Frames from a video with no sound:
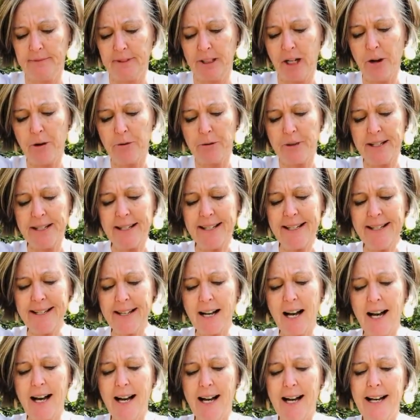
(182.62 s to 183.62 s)
Oh, this is
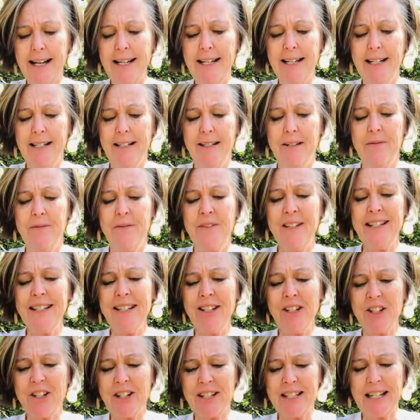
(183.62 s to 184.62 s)
odd. This
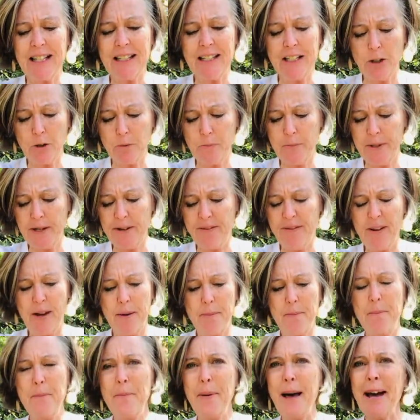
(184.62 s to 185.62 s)
is just a little bit of a
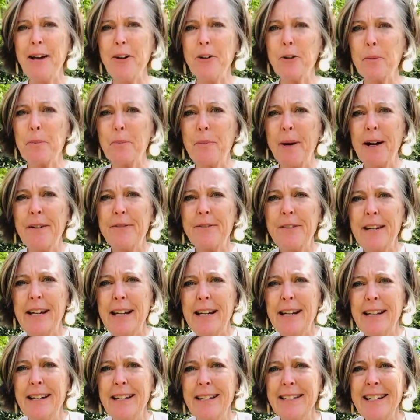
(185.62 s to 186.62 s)
powder puffy
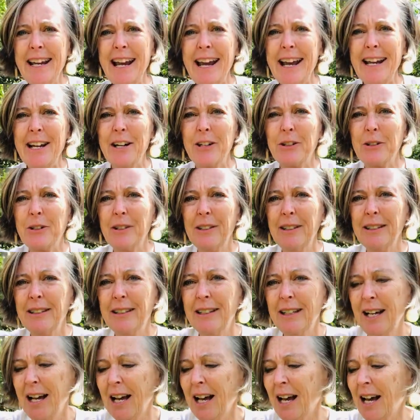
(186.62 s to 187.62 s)
tail.
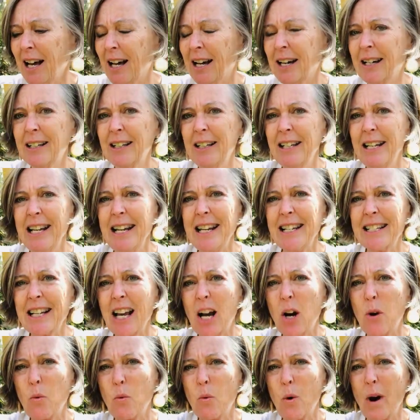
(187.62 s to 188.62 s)
Huh, it's
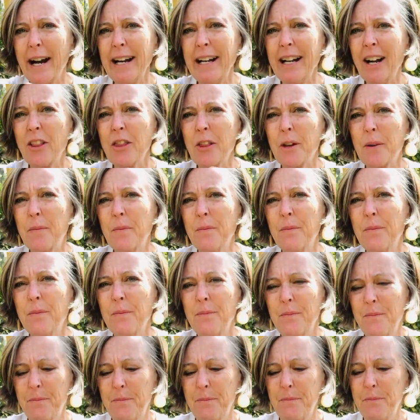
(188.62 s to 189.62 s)
got white on the
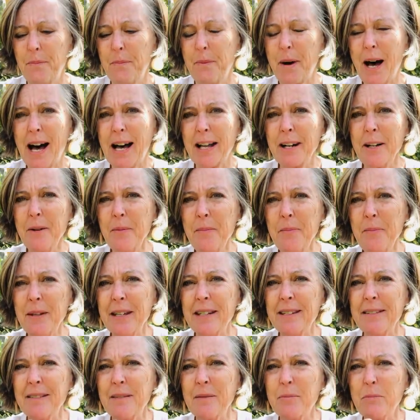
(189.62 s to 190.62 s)
bottom
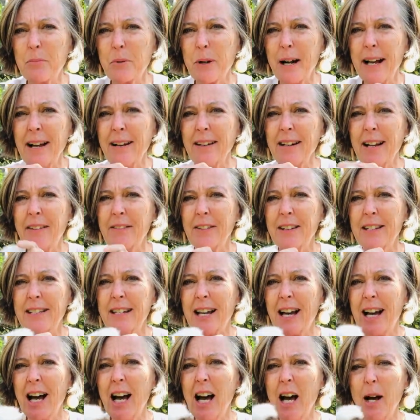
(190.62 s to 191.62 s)
and brown on the
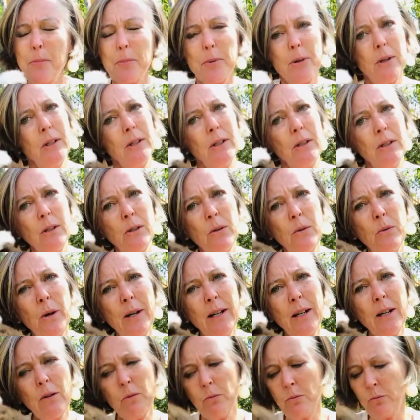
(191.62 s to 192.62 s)
top.
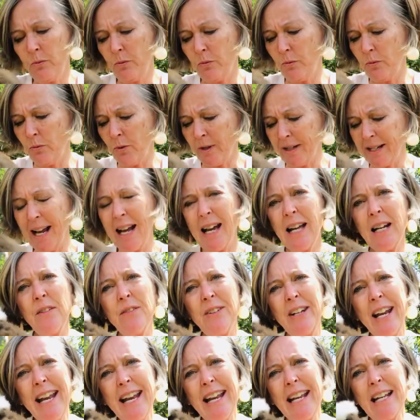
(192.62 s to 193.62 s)
What kind of
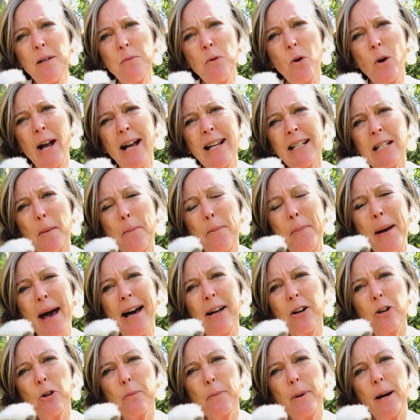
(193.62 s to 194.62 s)
an animal has a
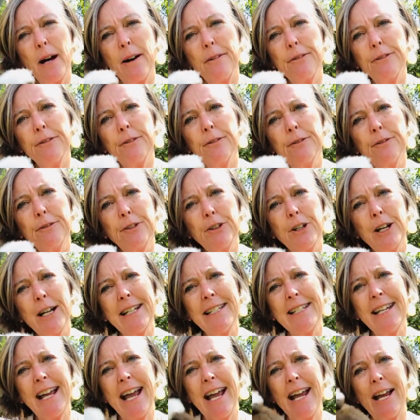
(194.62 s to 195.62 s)
powder puff for a
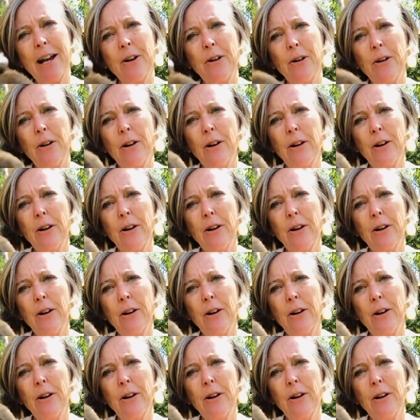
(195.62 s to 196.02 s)
tail?